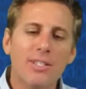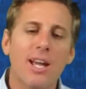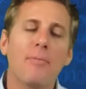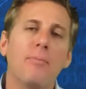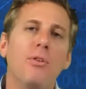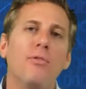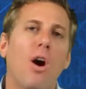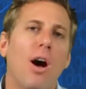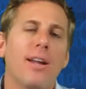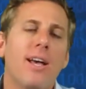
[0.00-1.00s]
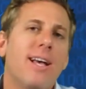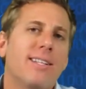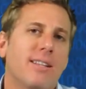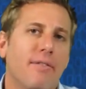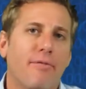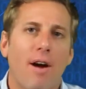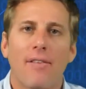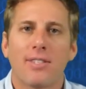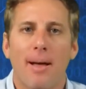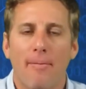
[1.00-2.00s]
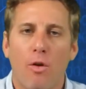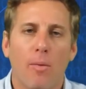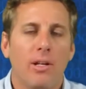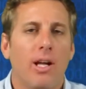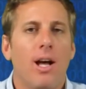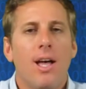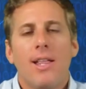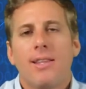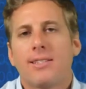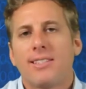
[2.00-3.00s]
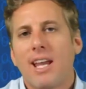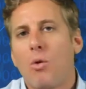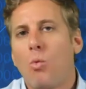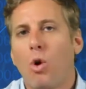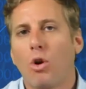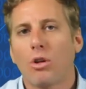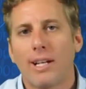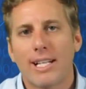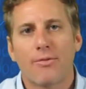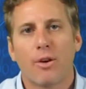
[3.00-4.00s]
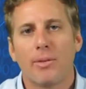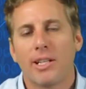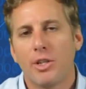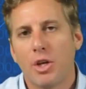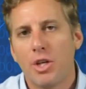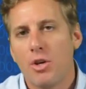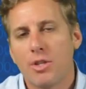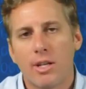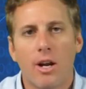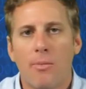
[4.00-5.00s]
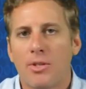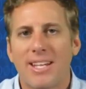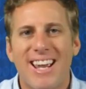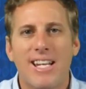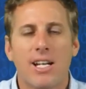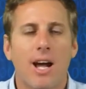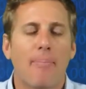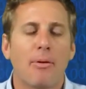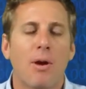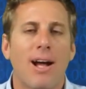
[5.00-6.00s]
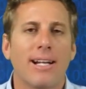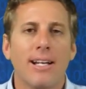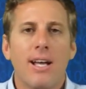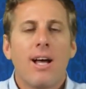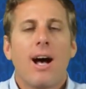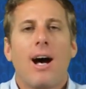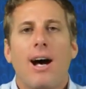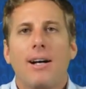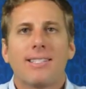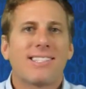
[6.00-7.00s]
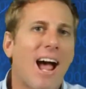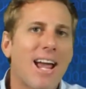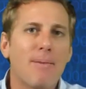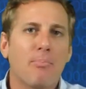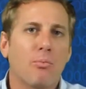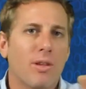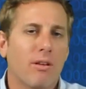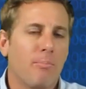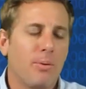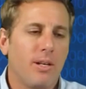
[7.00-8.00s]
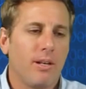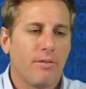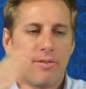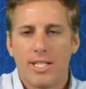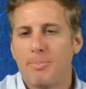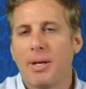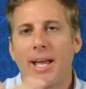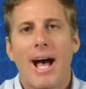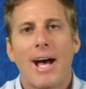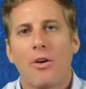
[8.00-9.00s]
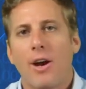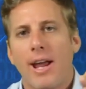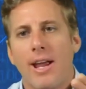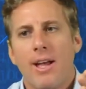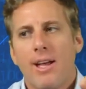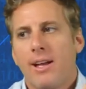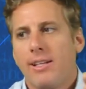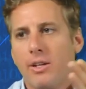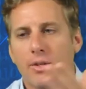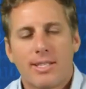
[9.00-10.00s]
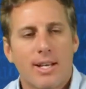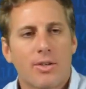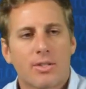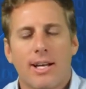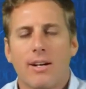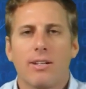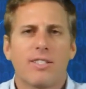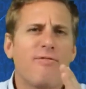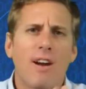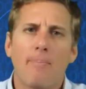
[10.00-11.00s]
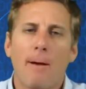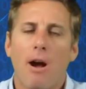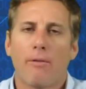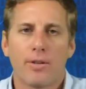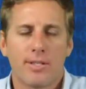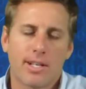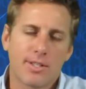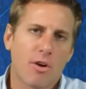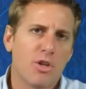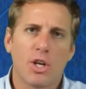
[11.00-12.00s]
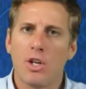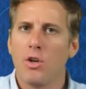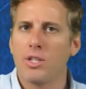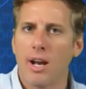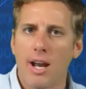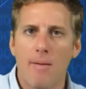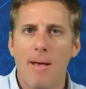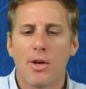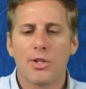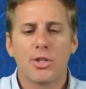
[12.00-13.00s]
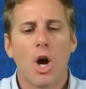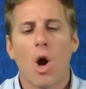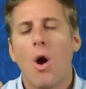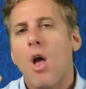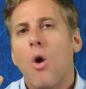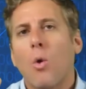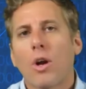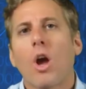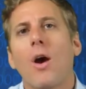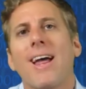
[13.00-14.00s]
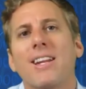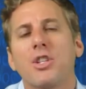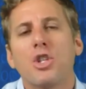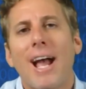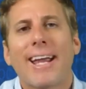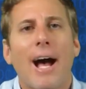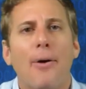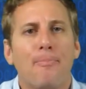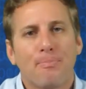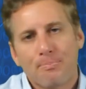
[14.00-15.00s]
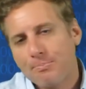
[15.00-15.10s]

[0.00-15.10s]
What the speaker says: it's time to move on to the 5-step formula. This is a world-class formula. You can use it in almost any copywriting type, whether it be a Facebook ad or a sales letter. It's very powerful in sales letters. You can use it in email. So we're going to go ahead and check out